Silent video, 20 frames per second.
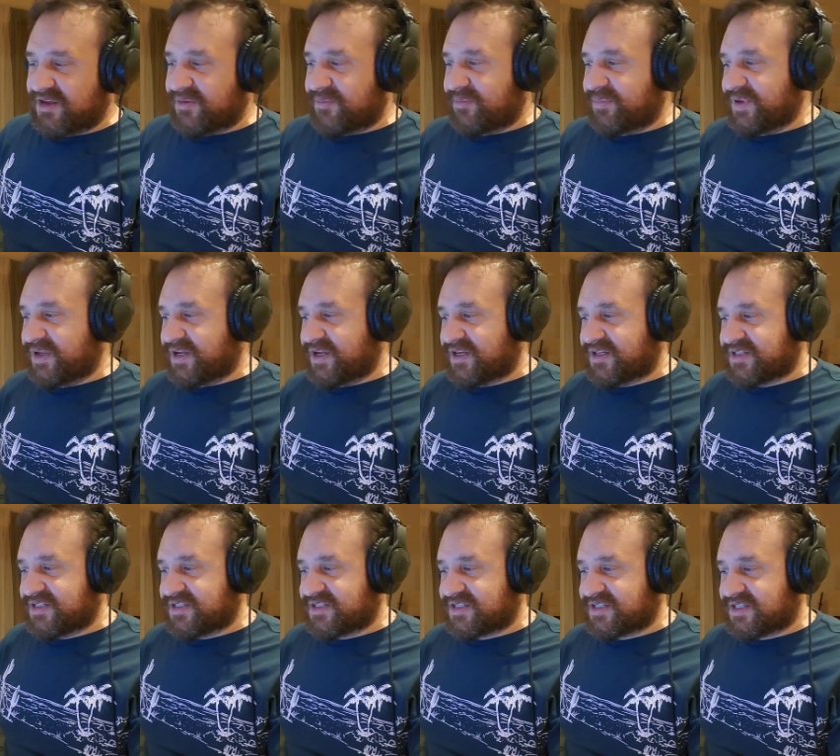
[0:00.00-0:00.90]

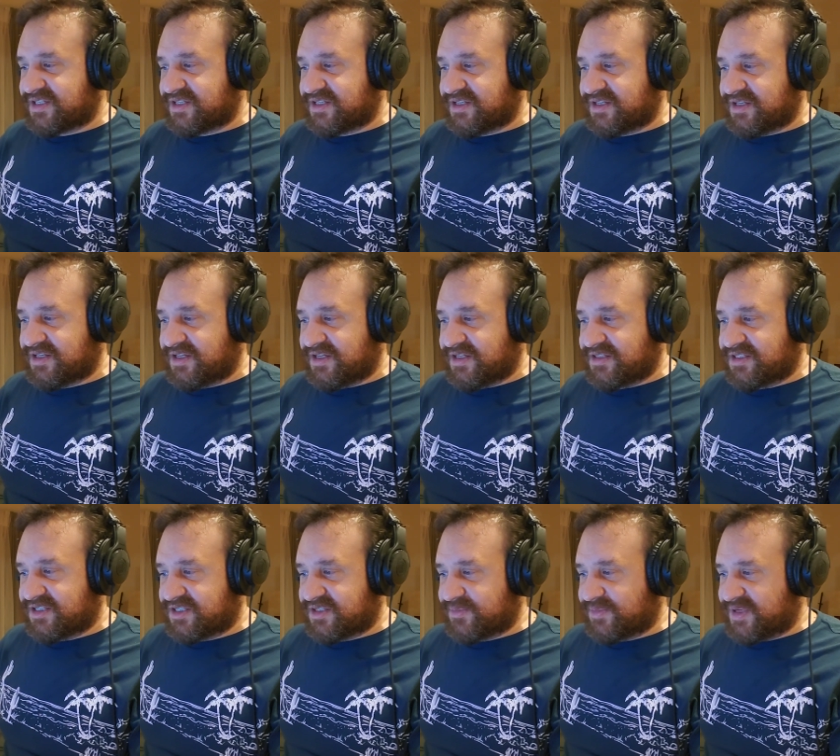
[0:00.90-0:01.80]
because it
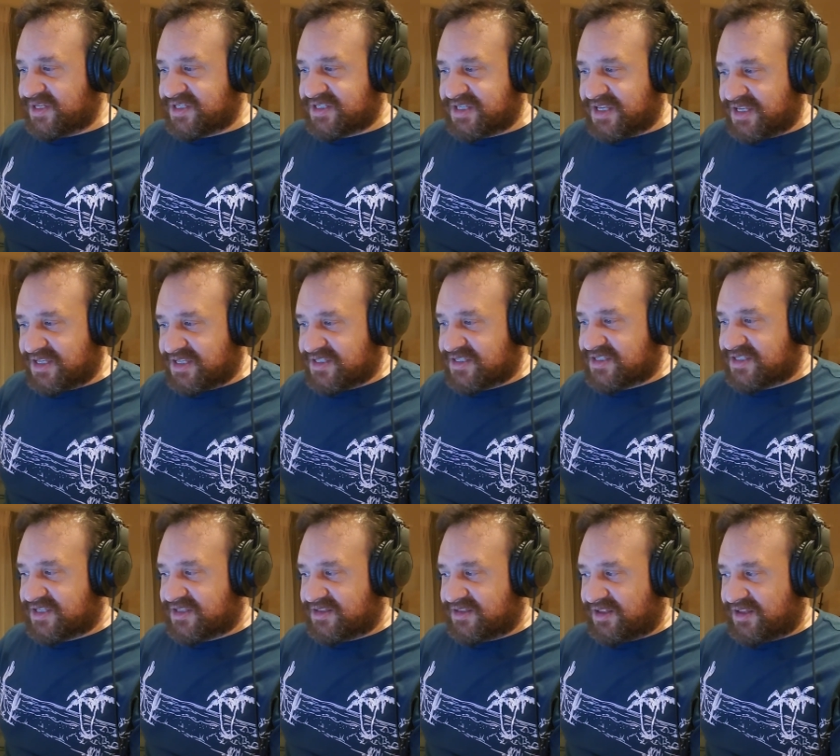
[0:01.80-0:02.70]
doesn't make sense
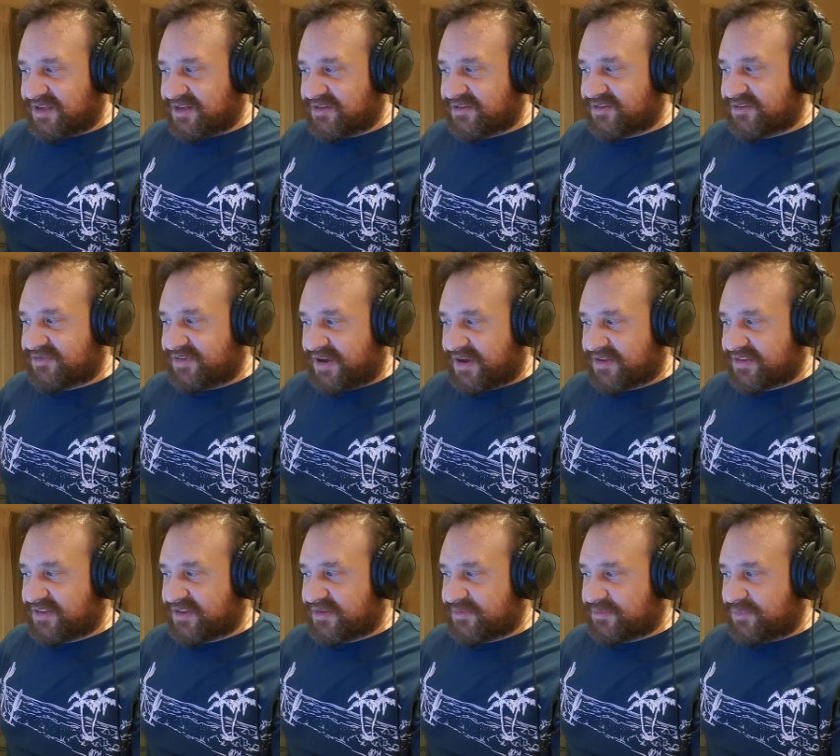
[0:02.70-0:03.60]
in light of the fact
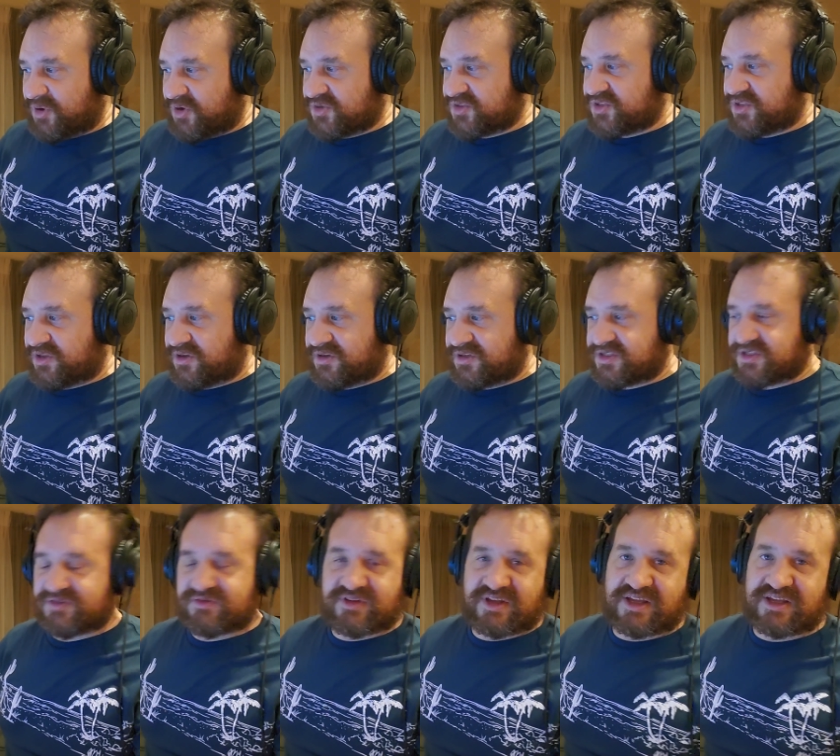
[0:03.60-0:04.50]
that martial artists
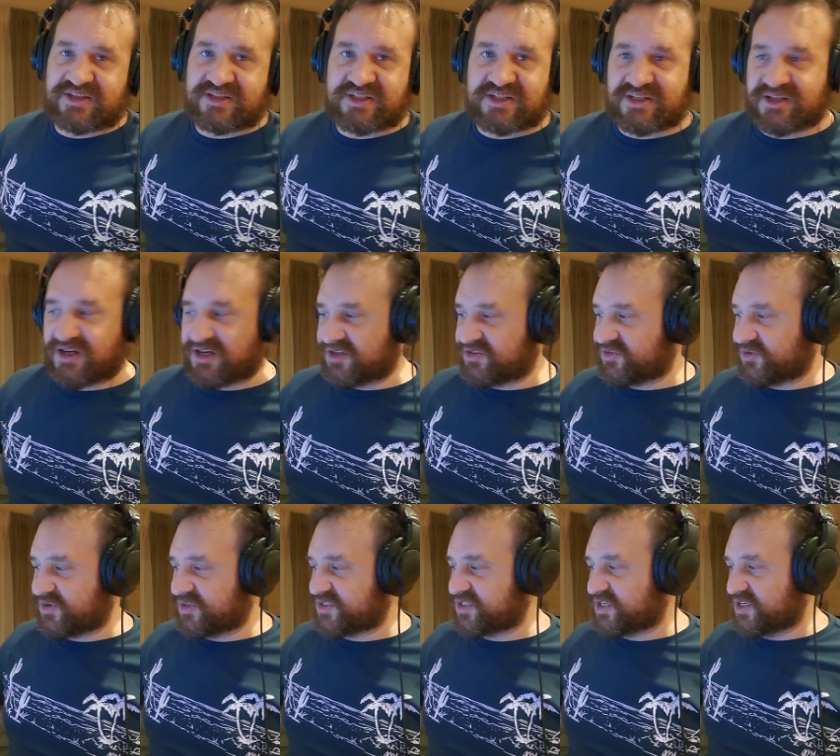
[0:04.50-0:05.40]
of the
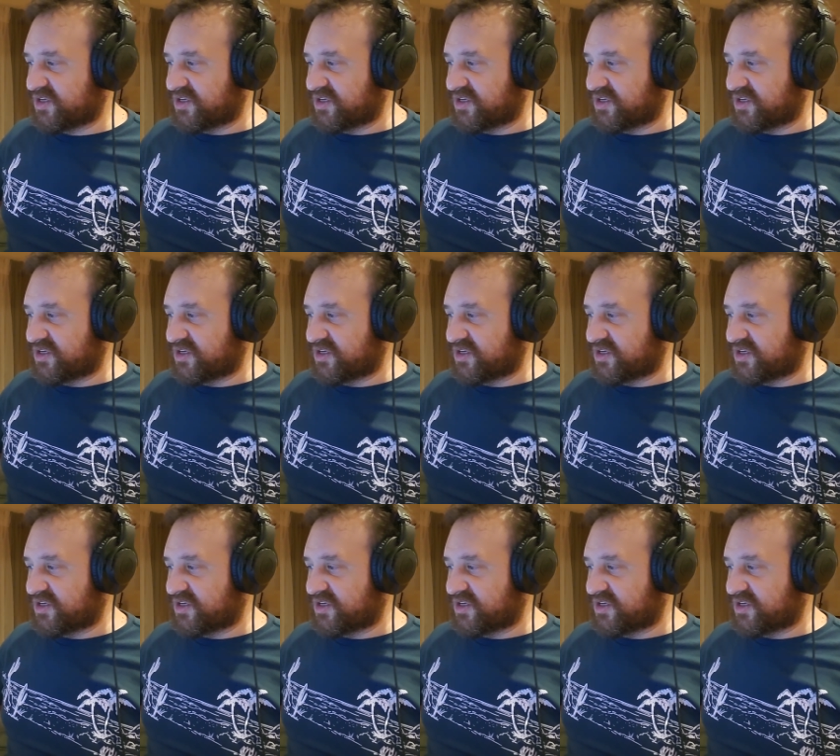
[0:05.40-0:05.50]
1800s